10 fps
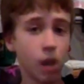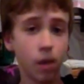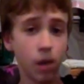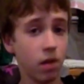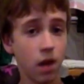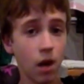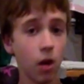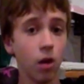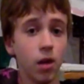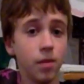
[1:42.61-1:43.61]
I'm hitting that
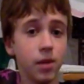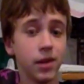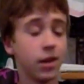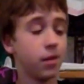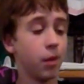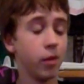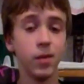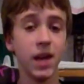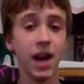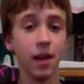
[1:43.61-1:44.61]
all up because that's
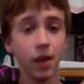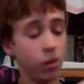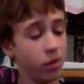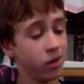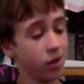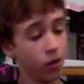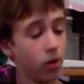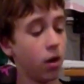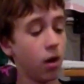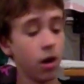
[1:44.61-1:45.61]
supposed to be highlighted with
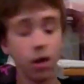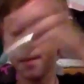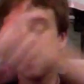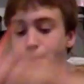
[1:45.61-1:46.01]
silver, alright?